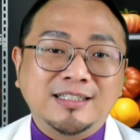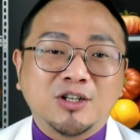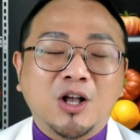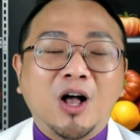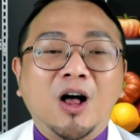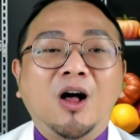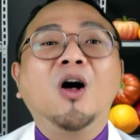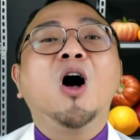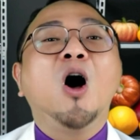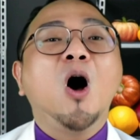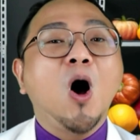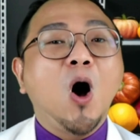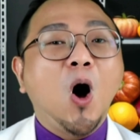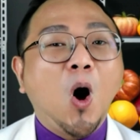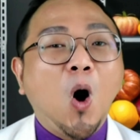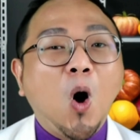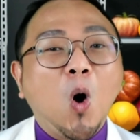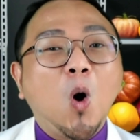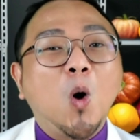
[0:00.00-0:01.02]
is called
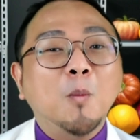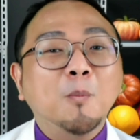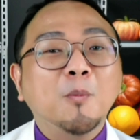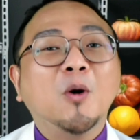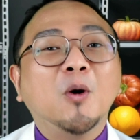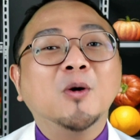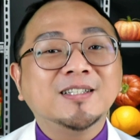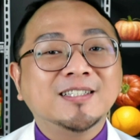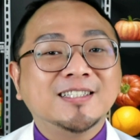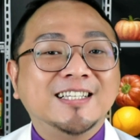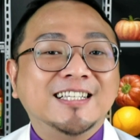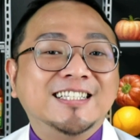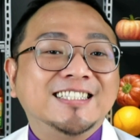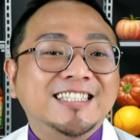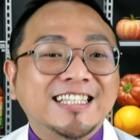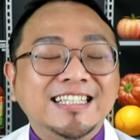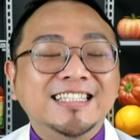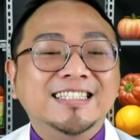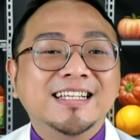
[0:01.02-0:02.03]

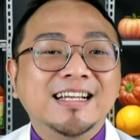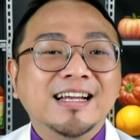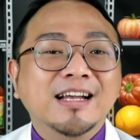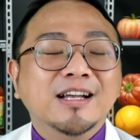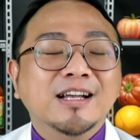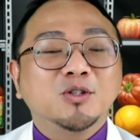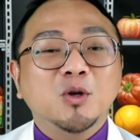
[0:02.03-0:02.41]
homocysteine.